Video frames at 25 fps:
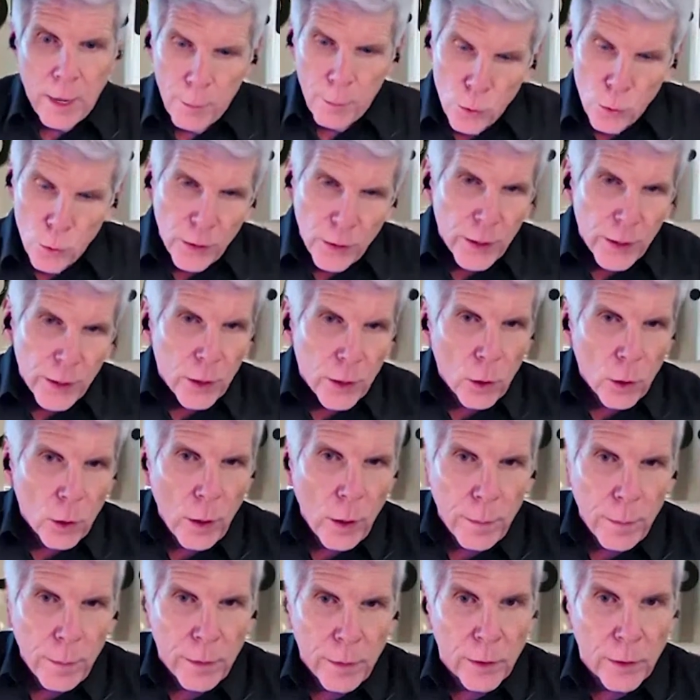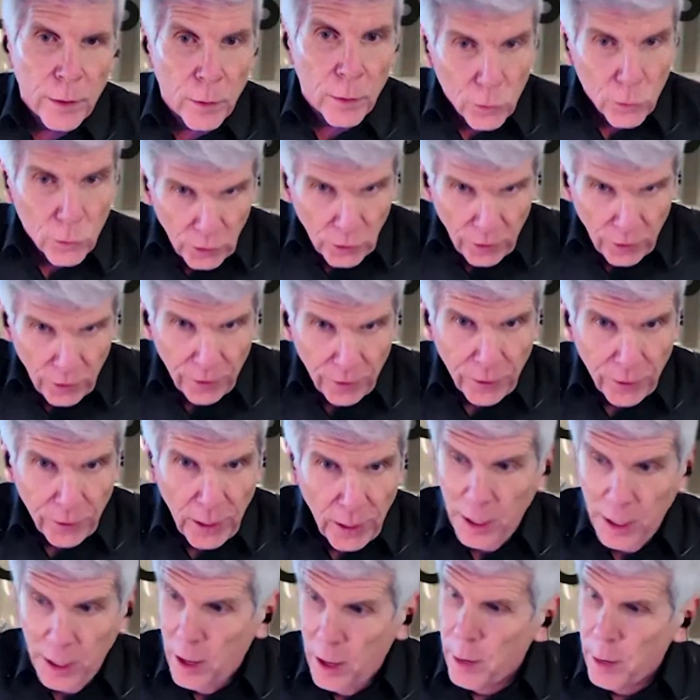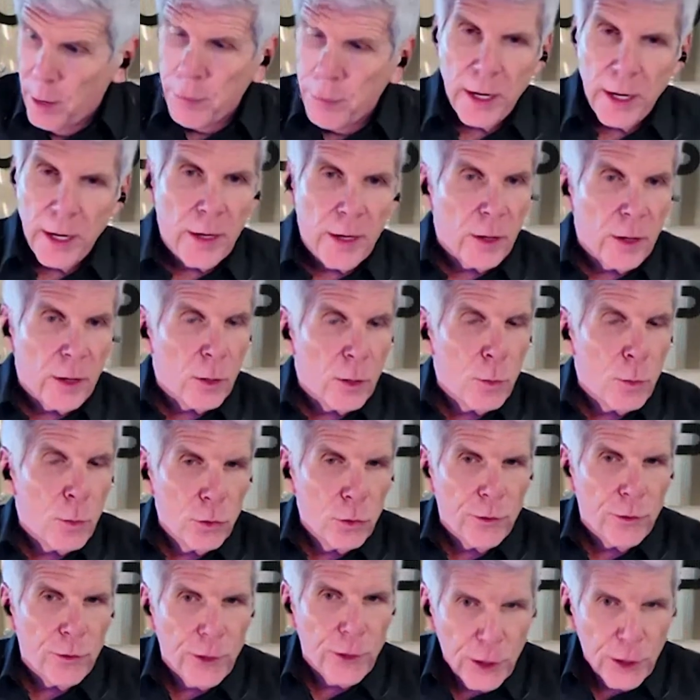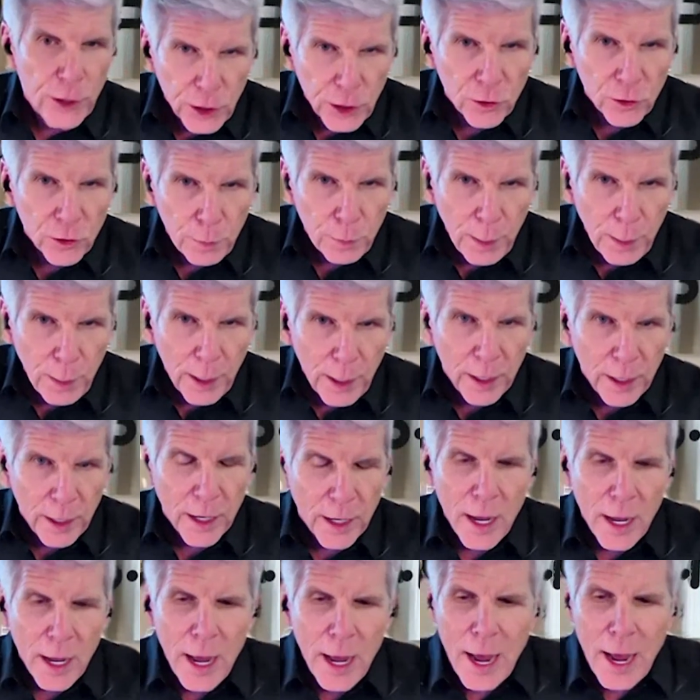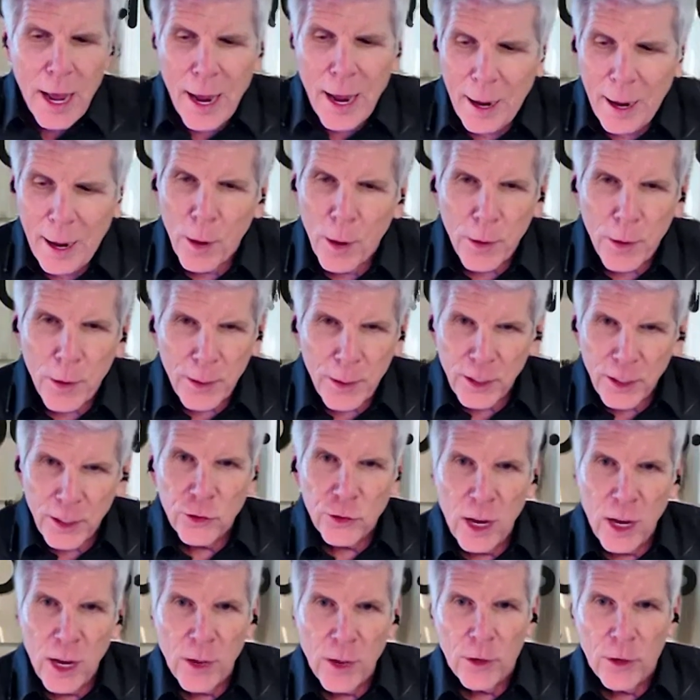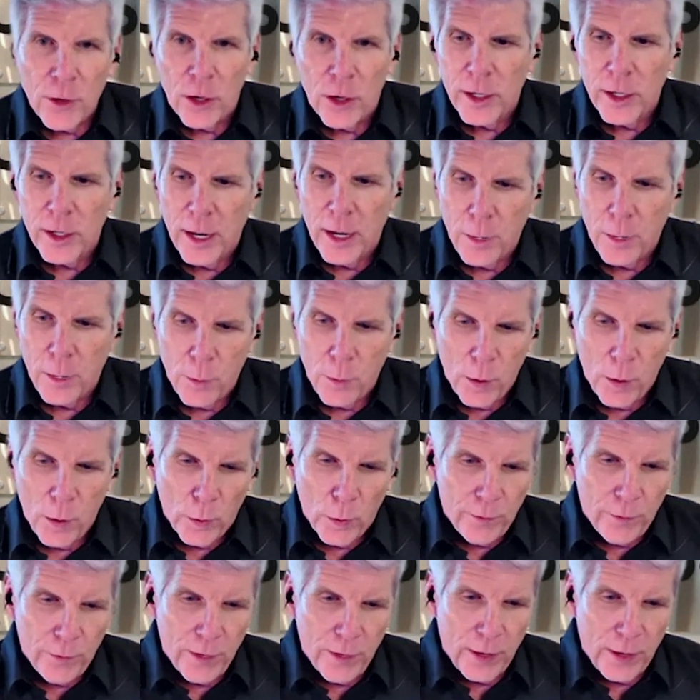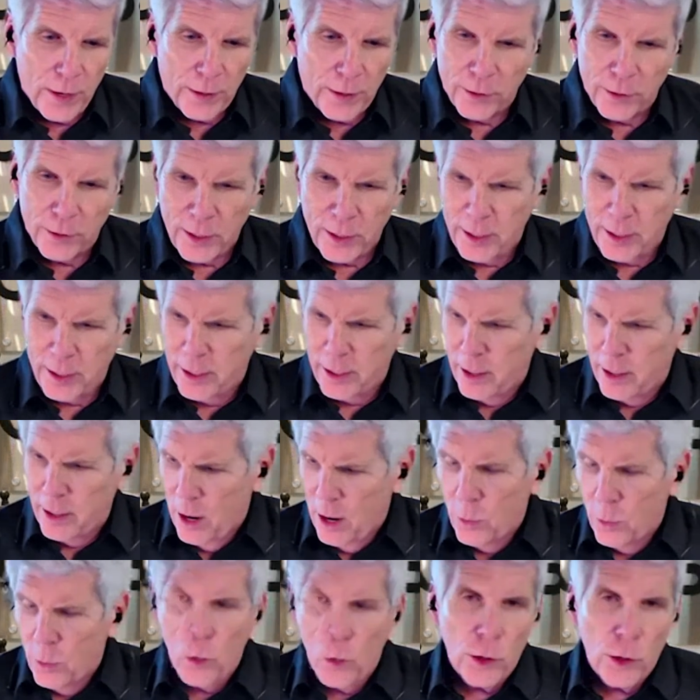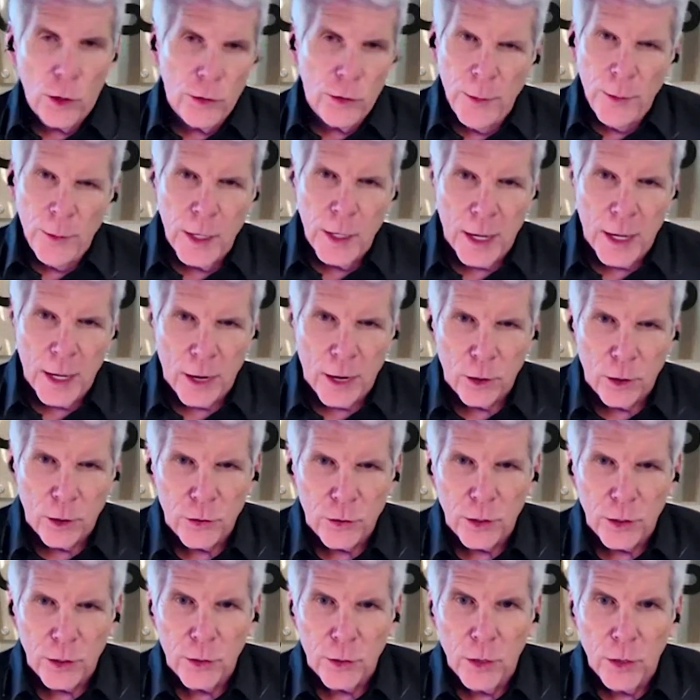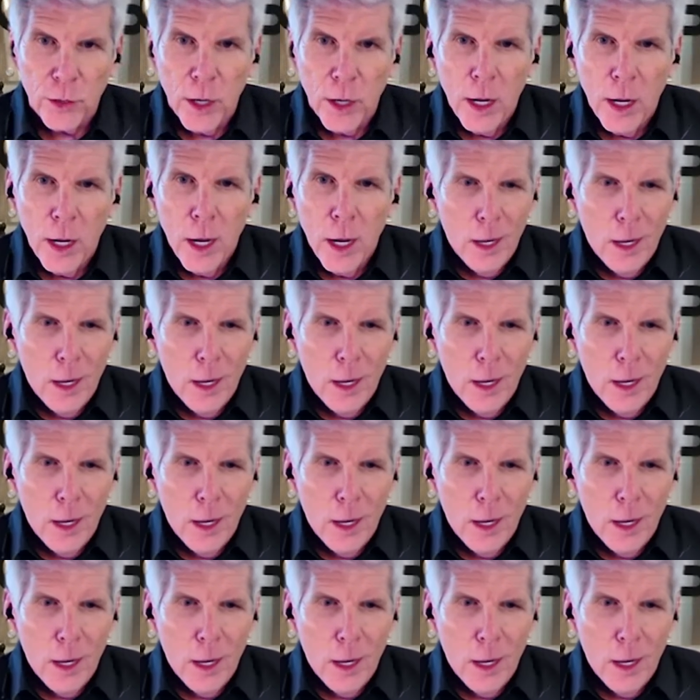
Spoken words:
moving the equipment safely, but at its most efficient speed. And what they discovered, and what we've done, is that with our simulators is